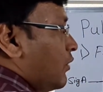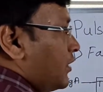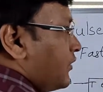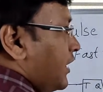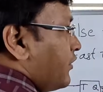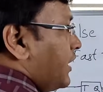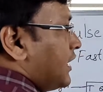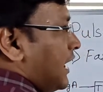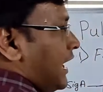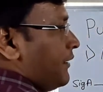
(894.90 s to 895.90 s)
what we are
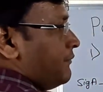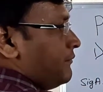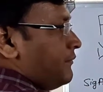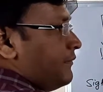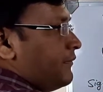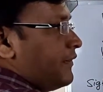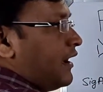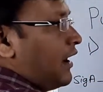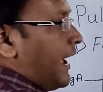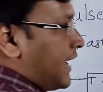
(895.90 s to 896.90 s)
doing, I'm
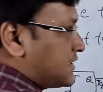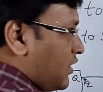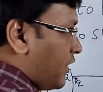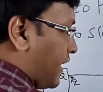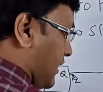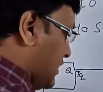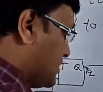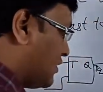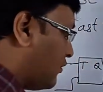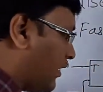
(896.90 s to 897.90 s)
XORing.
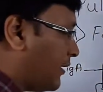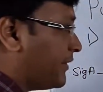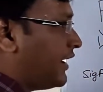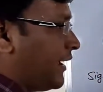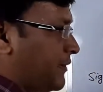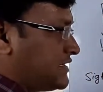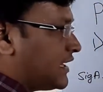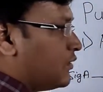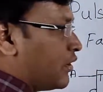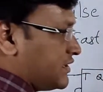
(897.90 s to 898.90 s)
So what happened,
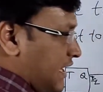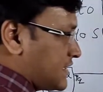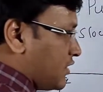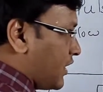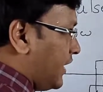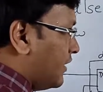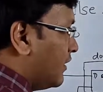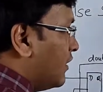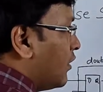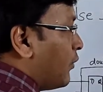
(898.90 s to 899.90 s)
basically what is X O R gate?
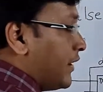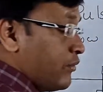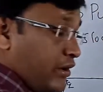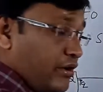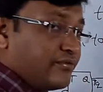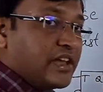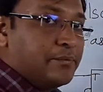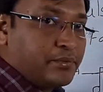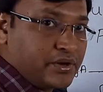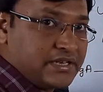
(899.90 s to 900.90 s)
When one of the
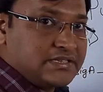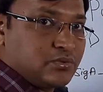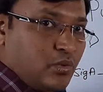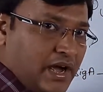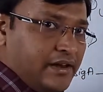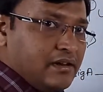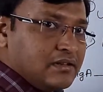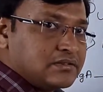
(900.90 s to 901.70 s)
input is one,